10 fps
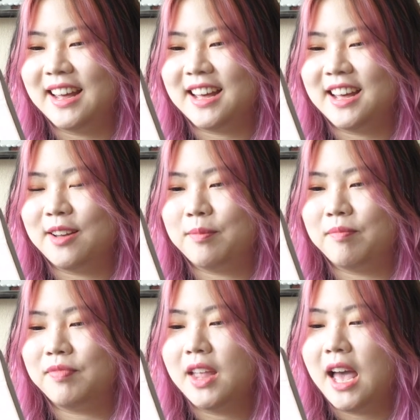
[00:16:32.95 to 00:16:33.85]

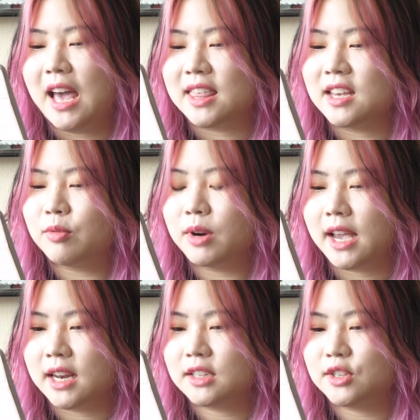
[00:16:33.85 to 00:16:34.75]
I think we're
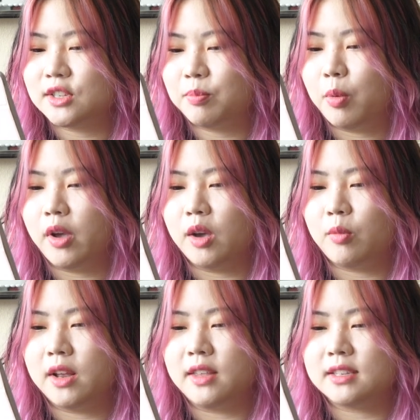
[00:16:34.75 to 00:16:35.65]
getting to the point
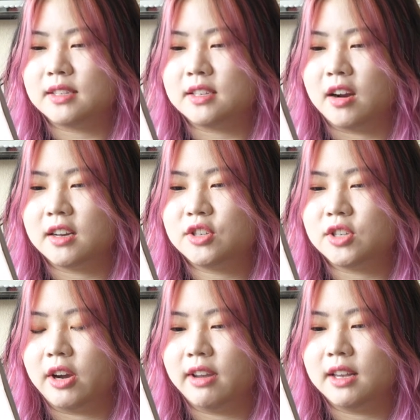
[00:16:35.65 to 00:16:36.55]
where they start
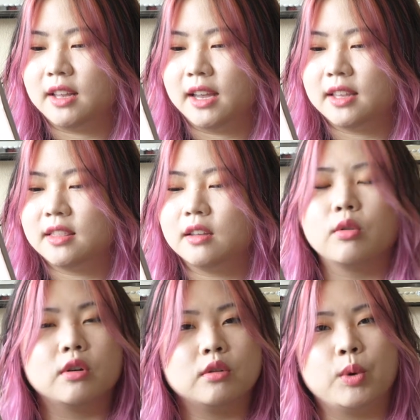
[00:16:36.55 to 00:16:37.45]
sharing like,
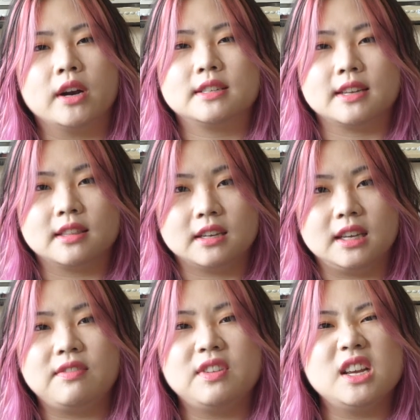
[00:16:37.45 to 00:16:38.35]
or where it's like
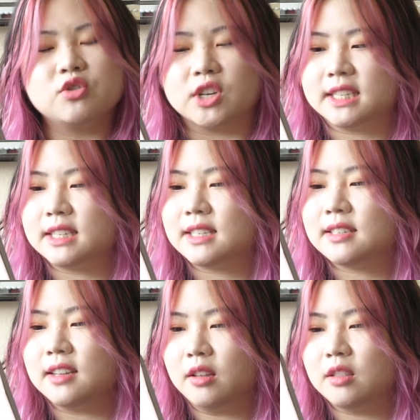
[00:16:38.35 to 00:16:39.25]
the evening
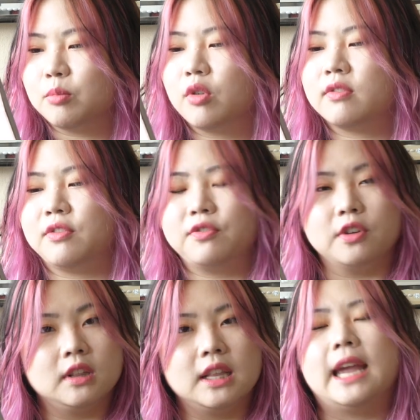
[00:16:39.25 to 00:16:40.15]
dresses, like the more of the
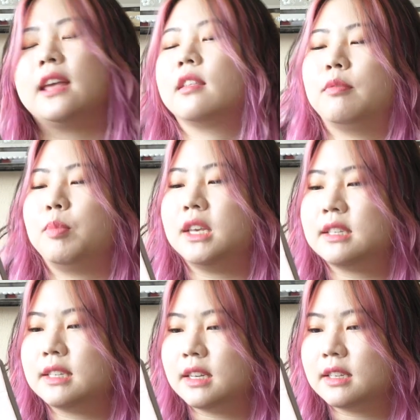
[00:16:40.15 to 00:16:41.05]
full length
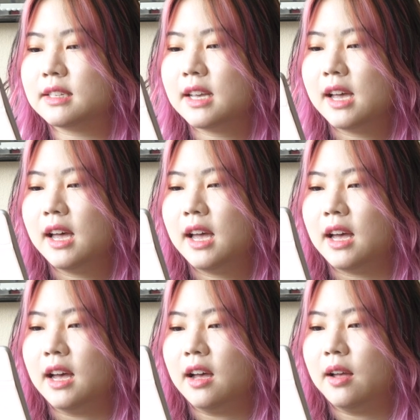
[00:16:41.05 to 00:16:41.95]
pieces,
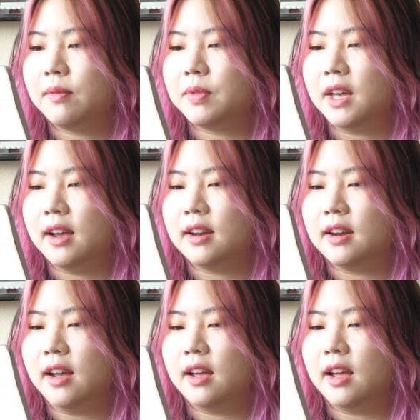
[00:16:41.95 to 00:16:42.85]
that
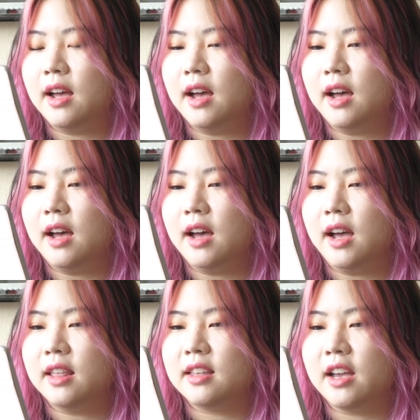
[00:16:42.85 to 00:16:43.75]

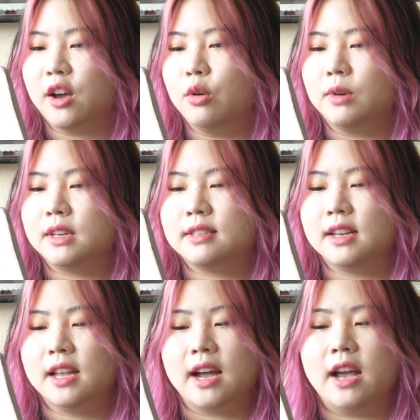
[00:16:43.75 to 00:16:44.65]
I think I always
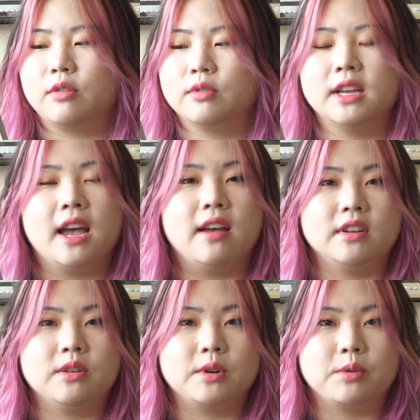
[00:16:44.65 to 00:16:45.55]
say like I don't really have
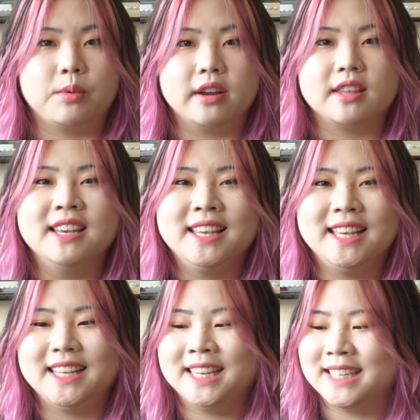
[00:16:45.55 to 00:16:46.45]
anywhere to wear
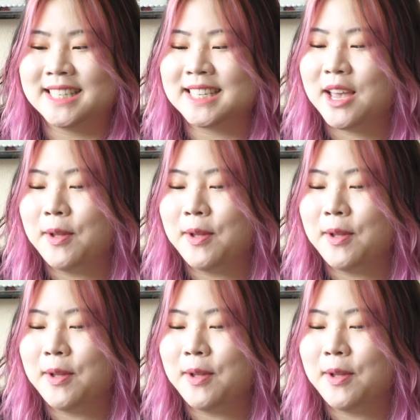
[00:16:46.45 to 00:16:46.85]
these.